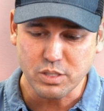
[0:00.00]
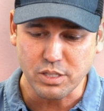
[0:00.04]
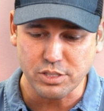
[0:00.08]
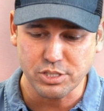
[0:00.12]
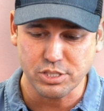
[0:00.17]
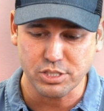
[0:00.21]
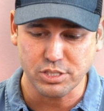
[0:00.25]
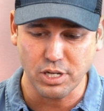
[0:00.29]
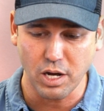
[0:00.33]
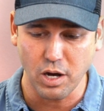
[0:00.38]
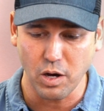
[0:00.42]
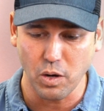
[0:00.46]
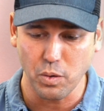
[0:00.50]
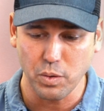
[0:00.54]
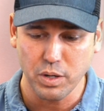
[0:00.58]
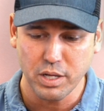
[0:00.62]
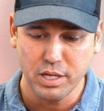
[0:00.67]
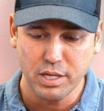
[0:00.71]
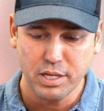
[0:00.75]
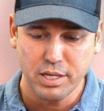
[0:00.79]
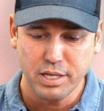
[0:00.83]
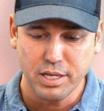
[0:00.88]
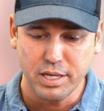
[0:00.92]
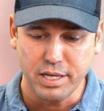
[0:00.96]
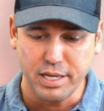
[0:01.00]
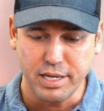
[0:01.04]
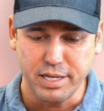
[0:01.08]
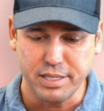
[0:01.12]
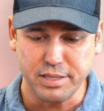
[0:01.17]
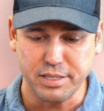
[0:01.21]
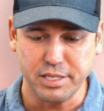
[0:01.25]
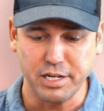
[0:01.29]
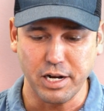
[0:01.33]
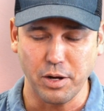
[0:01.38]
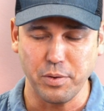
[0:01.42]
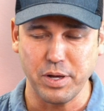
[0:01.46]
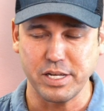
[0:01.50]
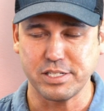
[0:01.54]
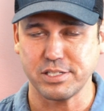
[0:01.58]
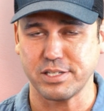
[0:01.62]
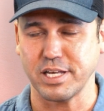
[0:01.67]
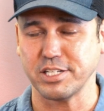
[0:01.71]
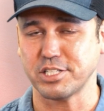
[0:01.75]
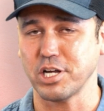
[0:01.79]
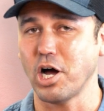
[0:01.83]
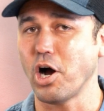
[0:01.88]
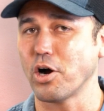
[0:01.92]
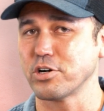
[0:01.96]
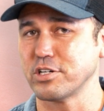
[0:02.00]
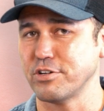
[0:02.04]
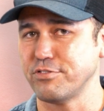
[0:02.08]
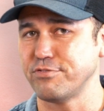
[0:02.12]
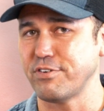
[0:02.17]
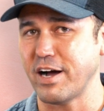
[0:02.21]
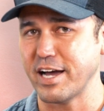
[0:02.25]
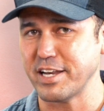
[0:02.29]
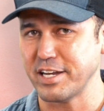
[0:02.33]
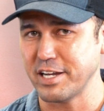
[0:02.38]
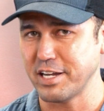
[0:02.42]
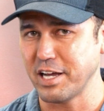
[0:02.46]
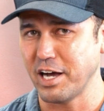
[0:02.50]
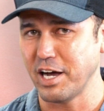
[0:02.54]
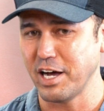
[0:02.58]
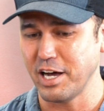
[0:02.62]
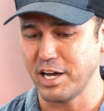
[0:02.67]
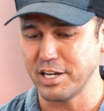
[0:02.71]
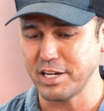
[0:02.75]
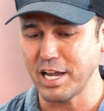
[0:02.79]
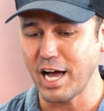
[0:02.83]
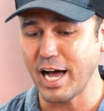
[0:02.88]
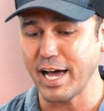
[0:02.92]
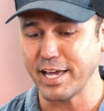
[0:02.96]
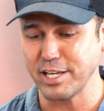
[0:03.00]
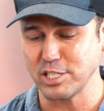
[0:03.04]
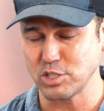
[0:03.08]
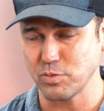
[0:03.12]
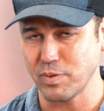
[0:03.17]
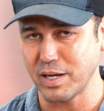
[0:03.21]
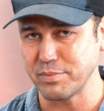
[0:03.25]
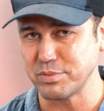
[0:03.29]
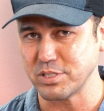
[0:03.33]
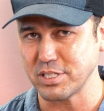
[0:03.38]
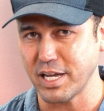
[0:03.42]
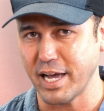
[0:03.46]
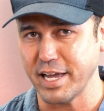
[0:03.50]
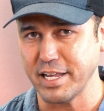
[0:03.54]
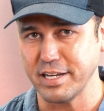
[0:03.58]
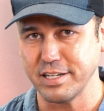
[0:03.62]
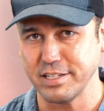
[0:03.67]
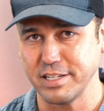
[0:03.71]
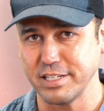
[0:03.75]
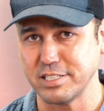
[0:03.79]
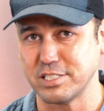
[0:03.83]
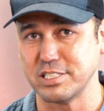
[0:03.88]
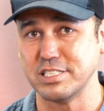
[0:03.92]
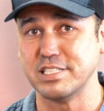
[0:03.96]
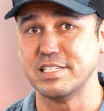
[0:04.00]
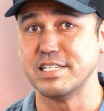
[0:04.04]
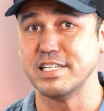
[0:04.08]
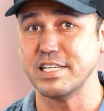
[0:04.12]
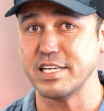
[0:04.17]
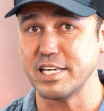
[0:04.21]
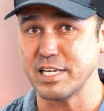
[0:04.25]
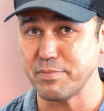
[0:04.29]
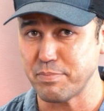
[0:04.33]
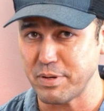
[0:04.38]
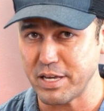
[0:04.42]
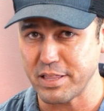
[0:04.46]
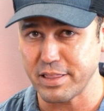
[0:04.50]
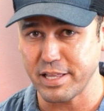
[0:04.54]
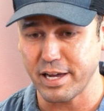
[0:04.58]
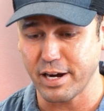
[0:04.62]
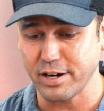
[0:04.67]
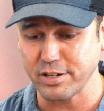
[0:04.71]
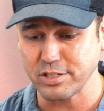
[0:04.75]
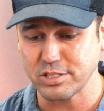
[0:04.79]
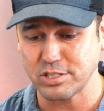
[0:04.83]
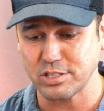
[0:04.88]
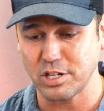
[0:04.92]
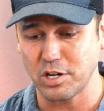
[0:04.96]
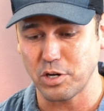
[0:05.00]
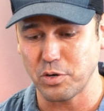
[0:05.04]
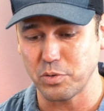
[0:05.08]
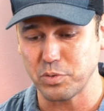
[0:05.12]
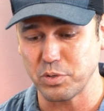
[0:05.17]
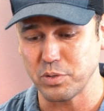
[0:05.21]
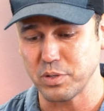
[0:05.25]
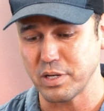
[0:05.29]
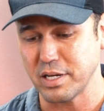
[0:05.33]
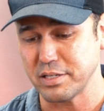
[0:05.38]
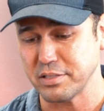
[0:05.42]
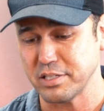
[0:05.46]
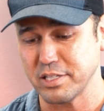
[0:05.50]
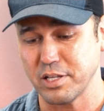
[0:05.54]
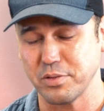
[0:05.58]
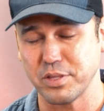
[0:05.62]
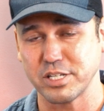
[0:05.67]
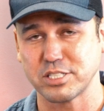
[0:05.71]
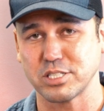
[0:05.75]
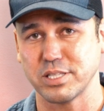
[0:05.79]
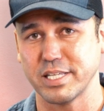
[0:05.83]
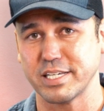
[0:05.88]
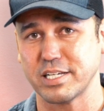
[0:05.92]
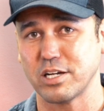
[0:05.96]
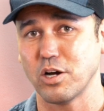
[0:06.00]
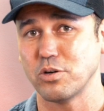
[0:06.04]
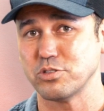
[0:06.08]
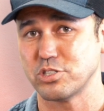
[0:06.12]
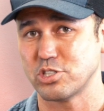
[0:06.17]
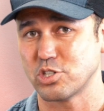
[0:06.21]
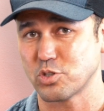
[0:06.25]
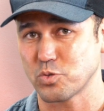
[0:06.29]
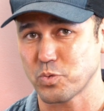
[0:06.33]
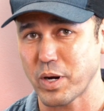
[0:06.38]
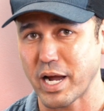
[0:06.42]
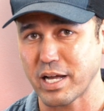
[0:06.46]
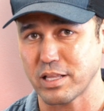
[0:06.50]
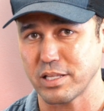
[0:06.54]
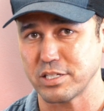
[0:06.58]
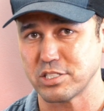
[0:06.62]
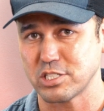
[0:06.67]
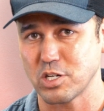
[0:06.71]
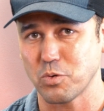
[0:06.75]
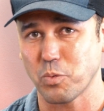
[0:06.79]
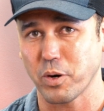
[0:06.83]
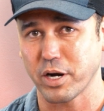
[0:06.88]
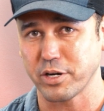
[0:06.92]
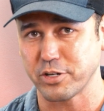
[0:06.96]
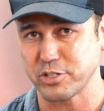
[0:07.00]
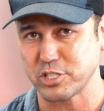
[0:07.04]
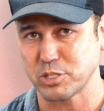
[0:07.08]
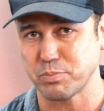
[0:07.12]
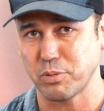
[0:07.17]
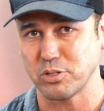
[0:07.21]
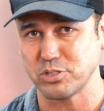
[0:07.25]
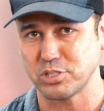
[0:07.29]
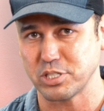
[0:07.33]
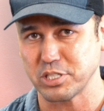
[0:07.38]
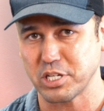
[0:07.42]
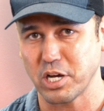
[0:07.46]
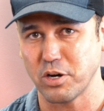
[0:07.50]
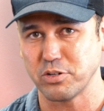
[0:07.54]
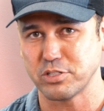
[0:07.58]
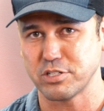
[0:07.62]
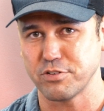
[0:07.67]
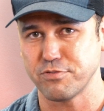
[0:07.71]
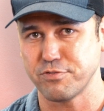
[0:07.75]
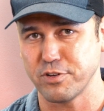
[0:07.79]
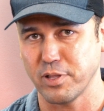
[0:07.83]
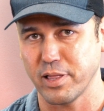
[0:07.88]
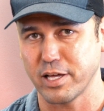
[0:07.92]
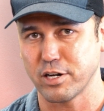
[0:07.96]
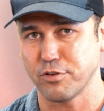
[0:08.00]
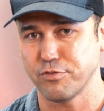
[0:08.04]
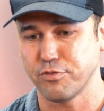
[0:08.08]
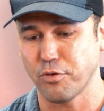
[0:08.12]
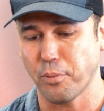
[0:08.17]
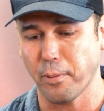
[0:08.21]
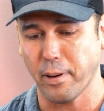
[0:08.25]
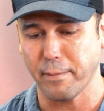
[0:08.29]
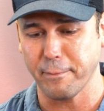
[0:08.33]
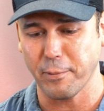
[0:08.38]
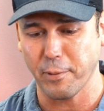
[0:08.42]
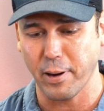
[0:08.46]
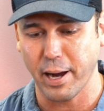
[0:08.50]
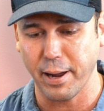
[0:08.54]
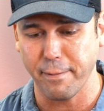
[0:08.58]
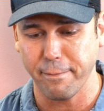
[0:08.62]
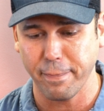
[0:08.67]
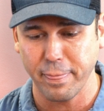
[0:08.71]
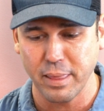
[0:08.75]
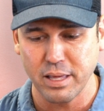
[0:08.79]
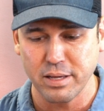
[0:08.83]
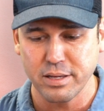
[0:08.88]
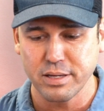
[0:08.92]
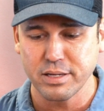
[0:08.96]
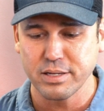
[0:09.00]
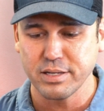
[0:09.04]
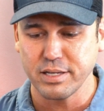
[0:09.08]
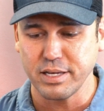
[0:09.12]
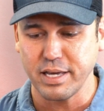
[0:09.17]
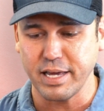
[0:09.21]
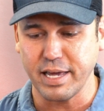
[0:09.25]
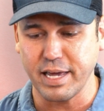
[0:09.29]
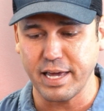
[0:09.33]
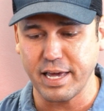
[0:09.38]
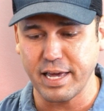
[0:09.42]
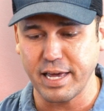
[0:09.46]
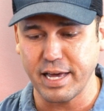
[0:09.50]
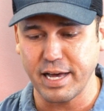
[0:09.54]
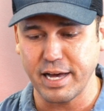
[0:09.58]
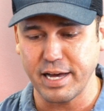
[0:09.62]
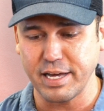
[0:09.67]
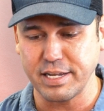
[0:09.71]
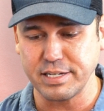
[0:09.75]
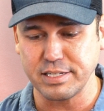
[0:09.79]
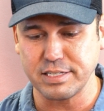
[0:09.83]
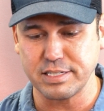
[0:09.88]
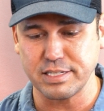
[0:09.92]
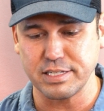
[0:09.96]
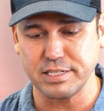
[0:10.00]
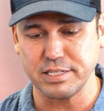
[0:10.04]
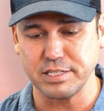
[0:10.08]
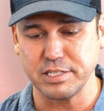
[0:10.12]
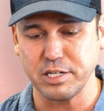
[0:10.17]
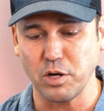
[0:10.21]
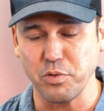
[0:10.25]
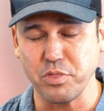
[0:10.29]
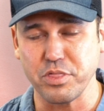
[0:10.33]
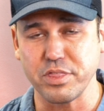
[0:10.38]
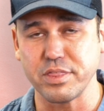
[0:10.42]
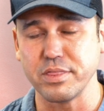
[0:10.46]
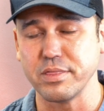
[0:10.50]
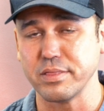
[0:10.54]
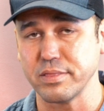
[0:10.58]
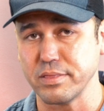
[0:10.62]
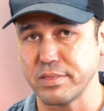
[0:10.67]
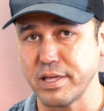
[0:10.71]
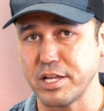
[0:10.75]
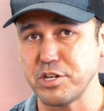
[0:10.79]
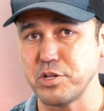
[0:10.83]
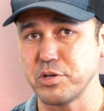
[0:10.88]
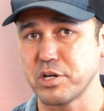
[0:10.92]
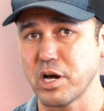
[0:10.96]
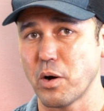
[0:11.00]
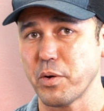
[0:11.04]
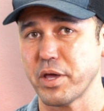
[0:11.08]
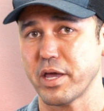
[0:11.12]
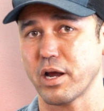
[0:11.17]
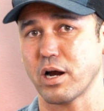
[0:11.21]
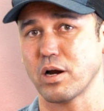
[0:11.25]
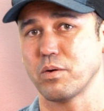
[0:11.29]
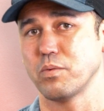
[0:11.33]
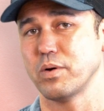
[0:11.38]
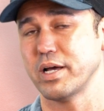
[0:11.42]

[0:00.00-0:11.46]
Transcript: So, it's hard to find it on Hiya's website. It's deep in there. So, this link goes directly to where you're supposed to go to fill out a form, right? And, then you go here.